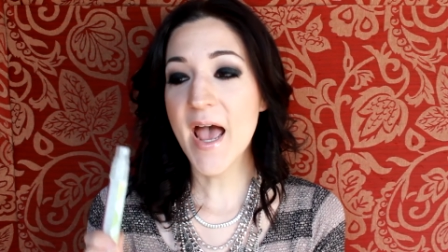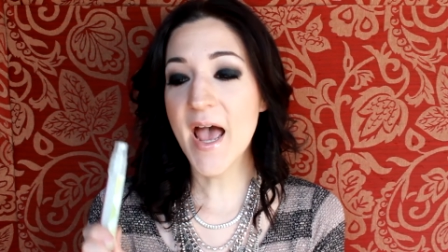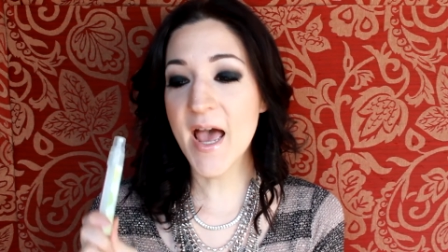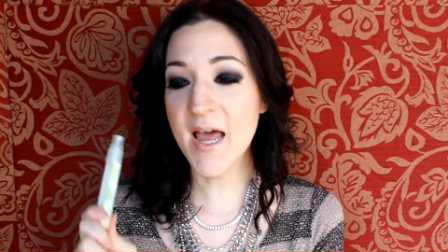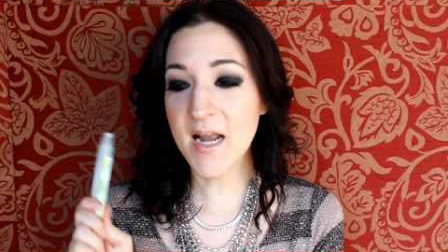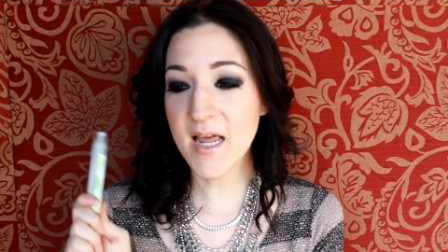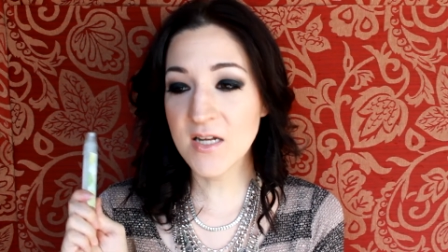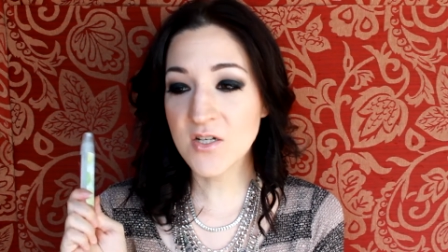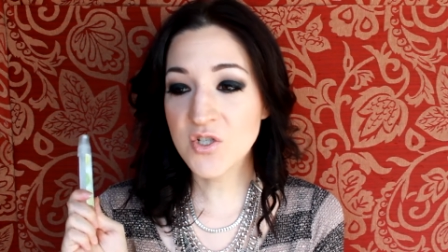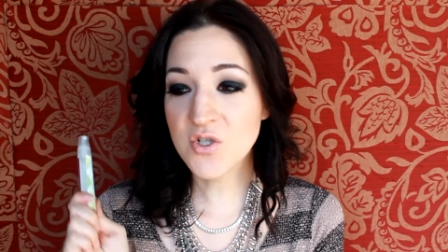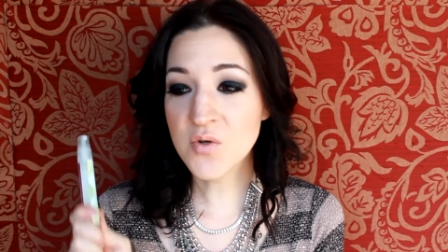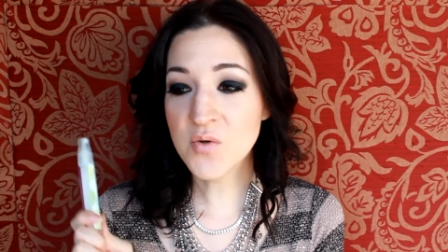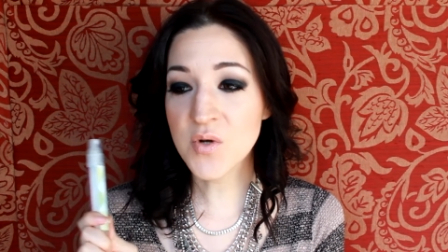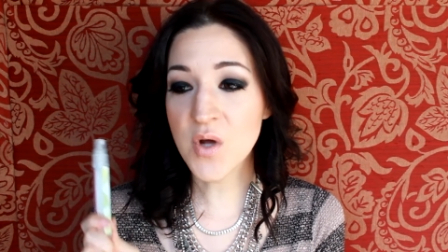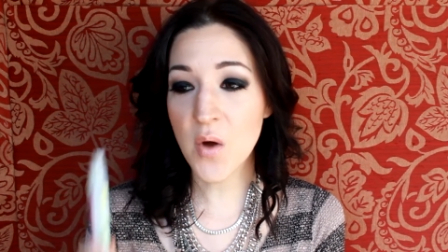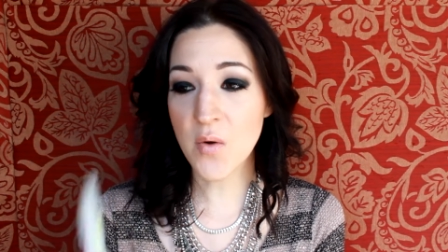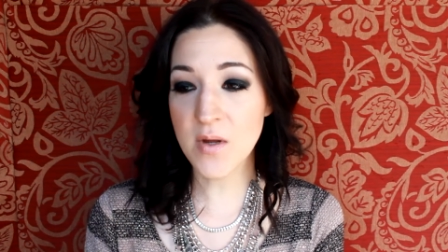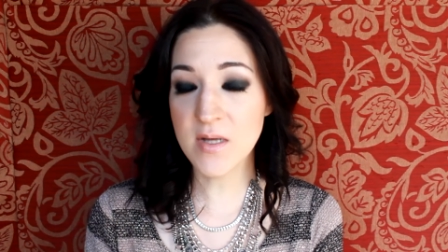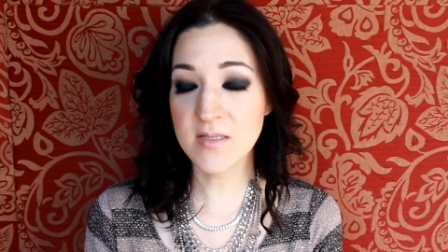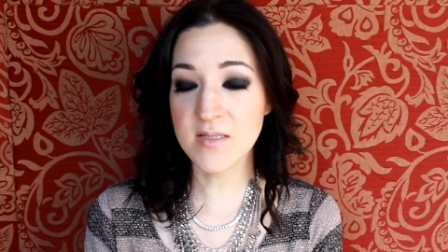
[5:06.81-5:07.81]
and I do
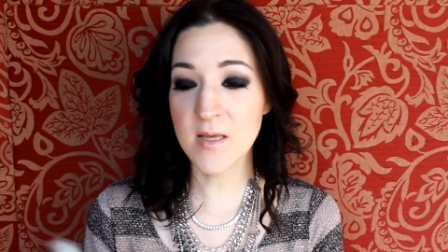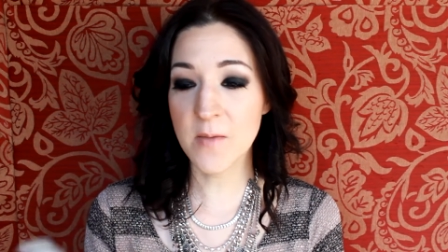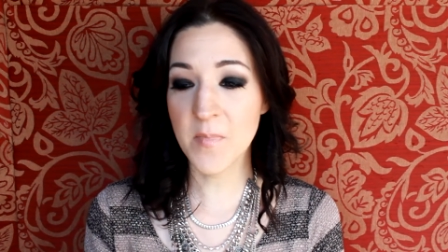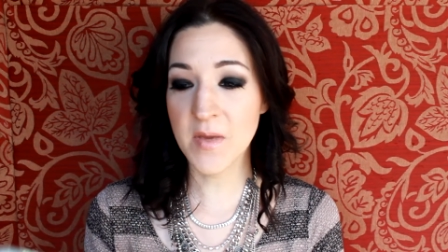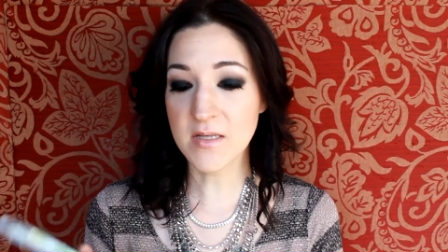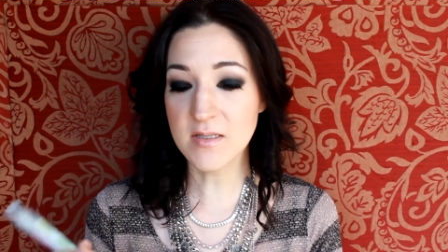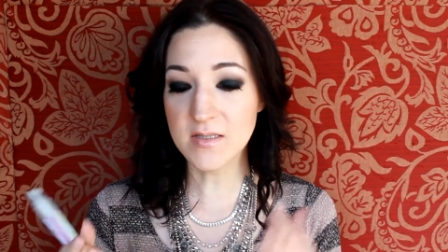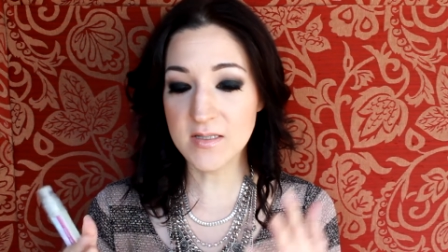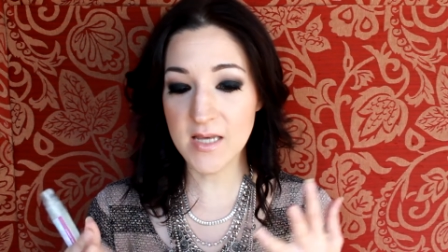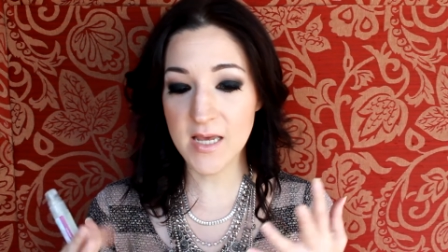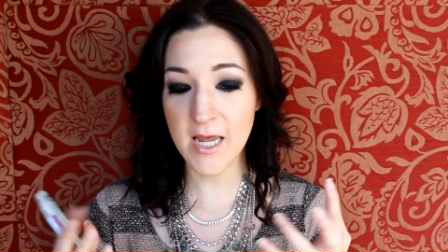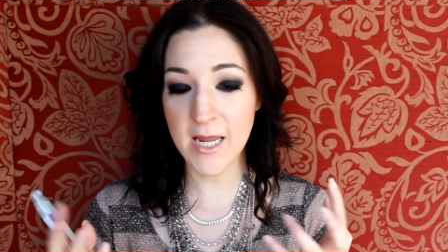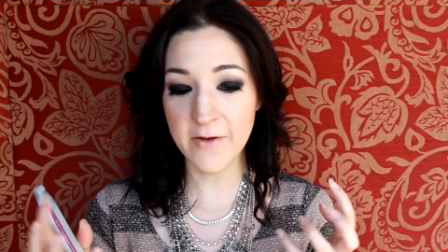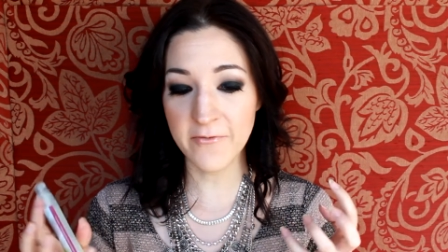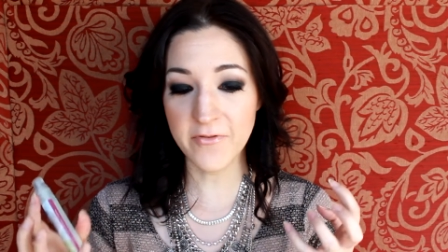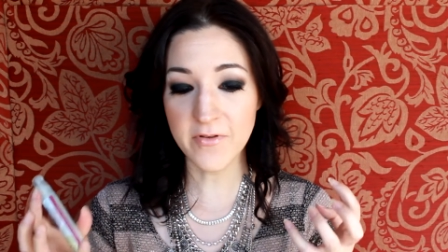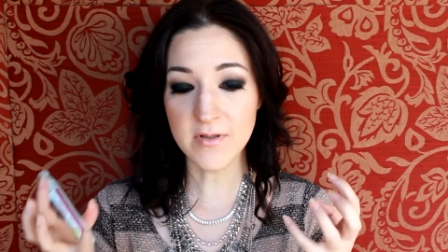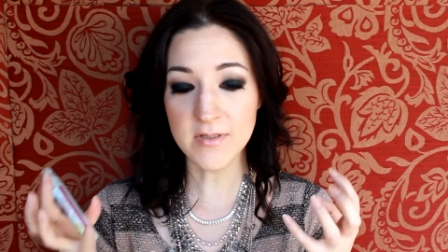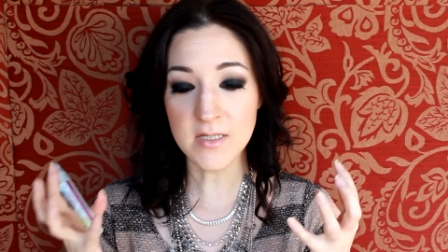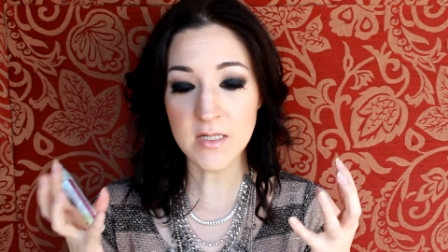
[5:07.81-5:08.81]
notice that my skin
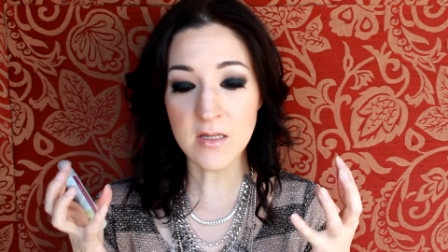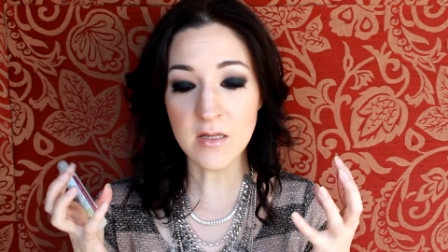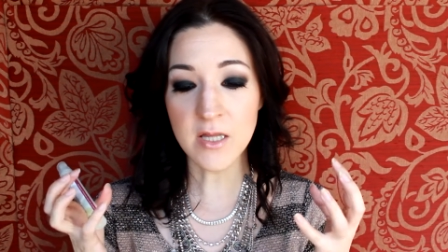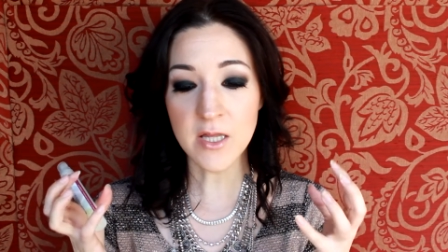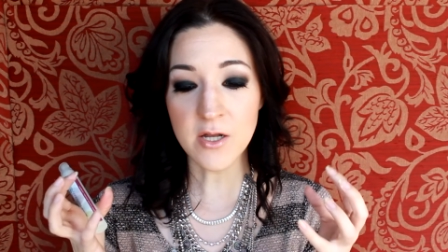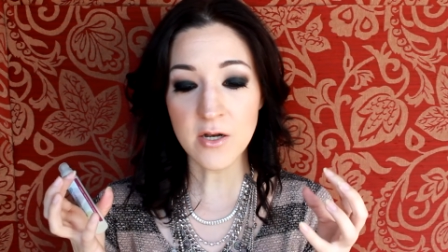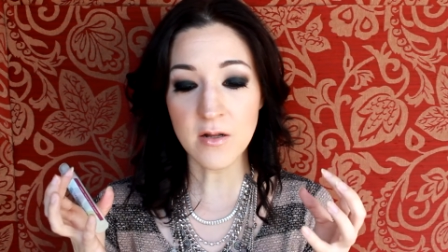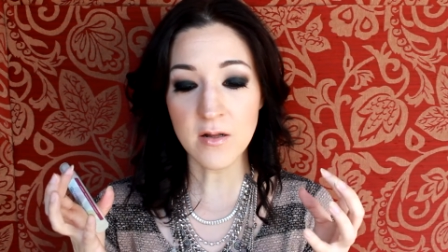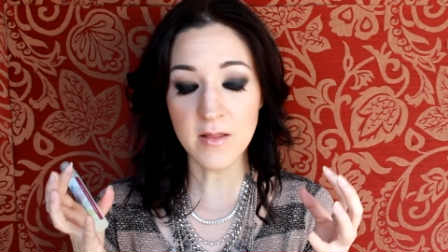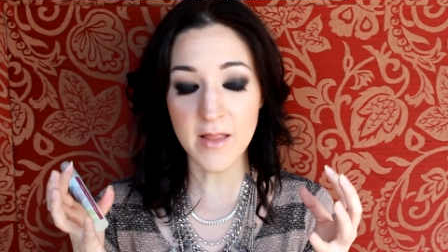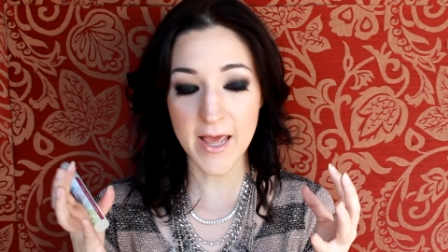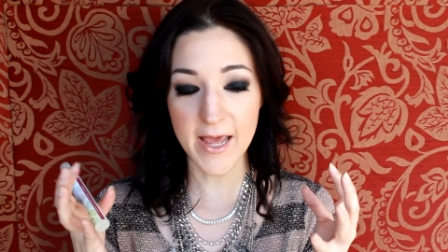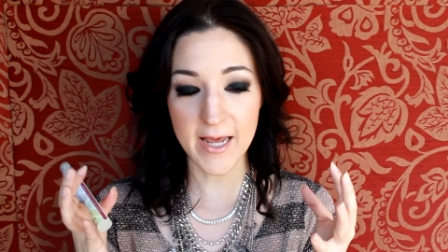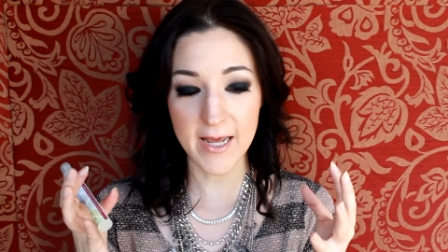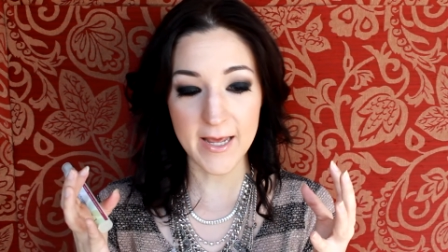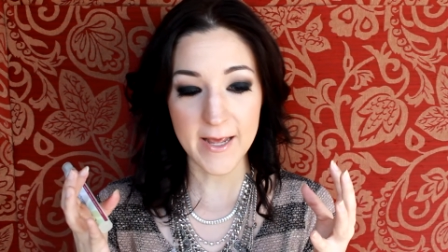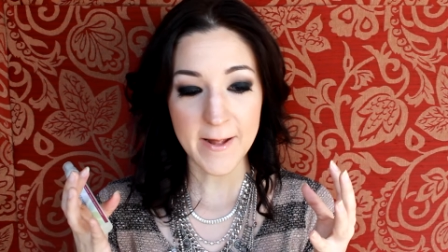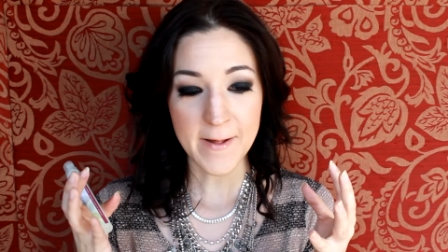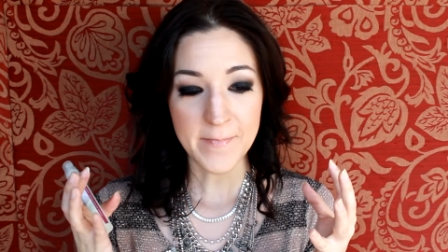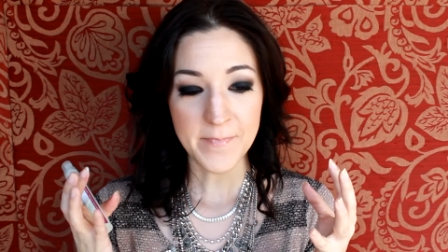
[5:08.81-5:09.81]
feels a little
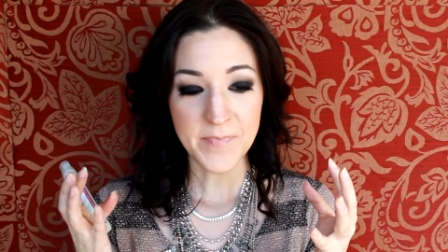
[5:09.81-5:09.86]
like